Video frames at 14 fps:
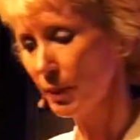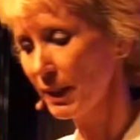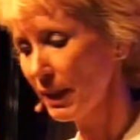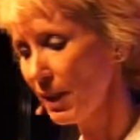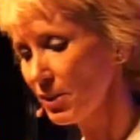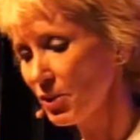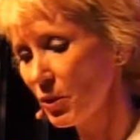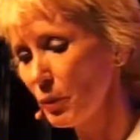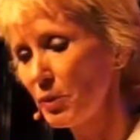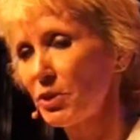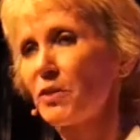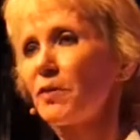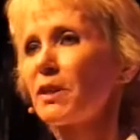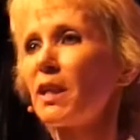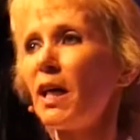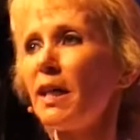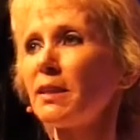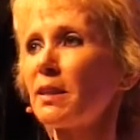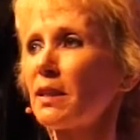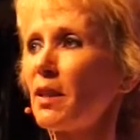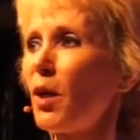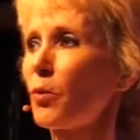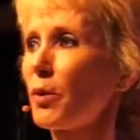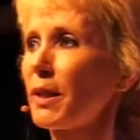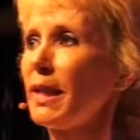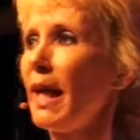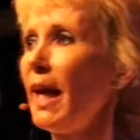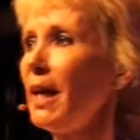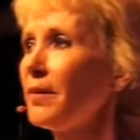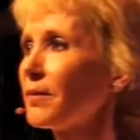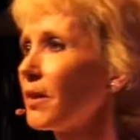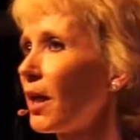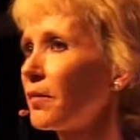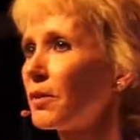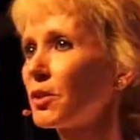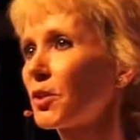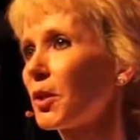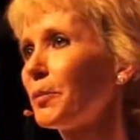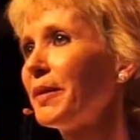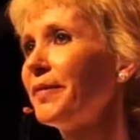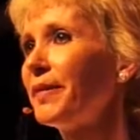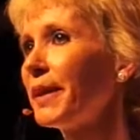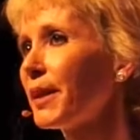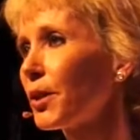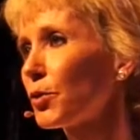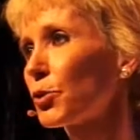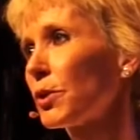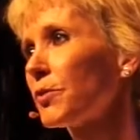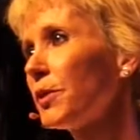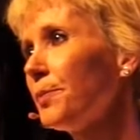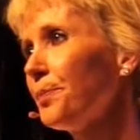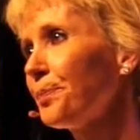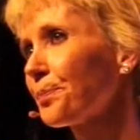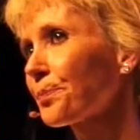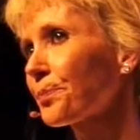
because so much of the content I already have, a lot of it's going to be video driven.